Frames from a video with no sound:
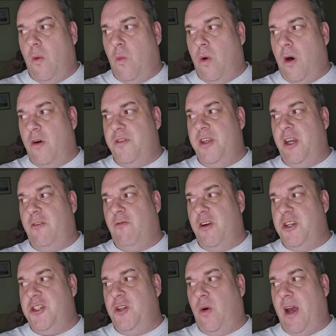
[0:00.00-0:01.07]
while the
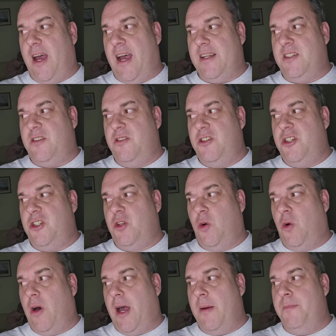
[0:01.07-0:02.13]
original Hatton
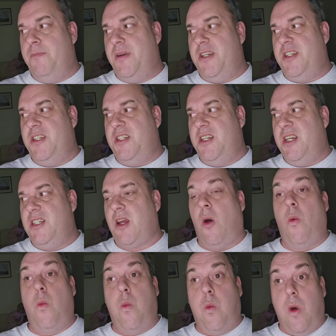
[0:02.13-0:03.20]
store and businesses
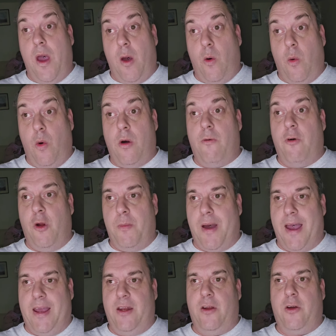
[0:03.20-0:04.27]
will
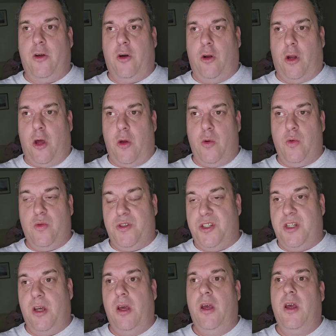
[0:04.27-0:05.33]
remain
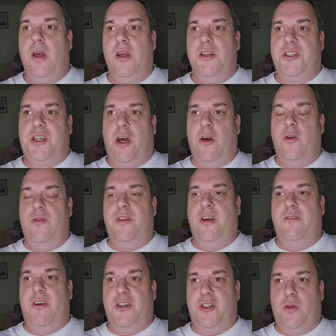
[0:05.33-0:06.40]
closed. So
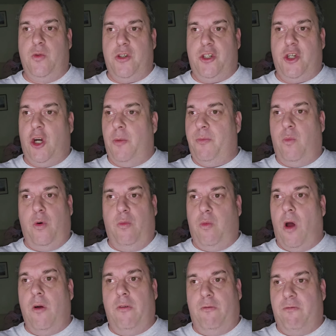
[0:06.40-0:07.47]
the original shop will
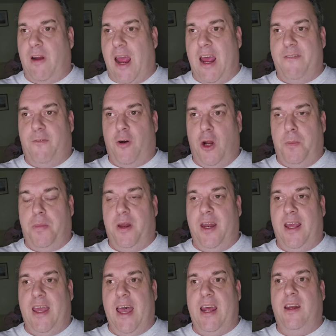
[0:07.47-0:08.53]
won't ever open
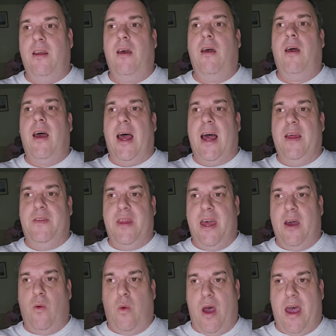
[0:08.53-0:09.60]
again, and
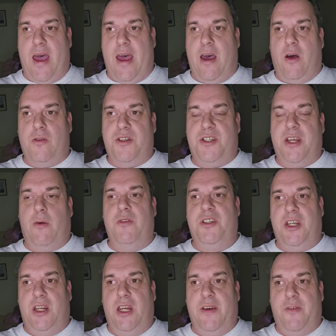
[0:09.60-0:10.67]
their warehouse that
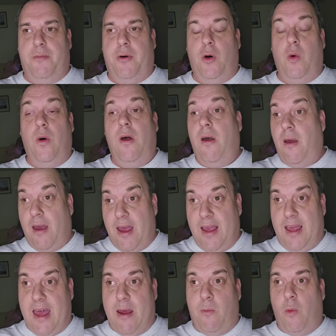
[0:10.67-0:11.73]
was in Liverpool
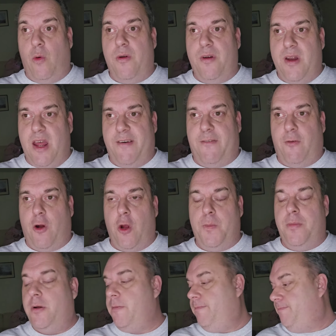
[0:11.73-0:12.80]
again will never
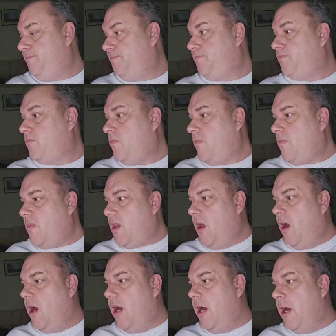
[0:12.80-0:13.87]
open.
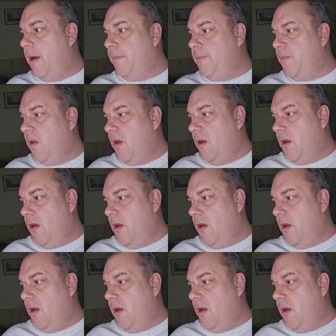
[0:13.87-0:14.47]
Um,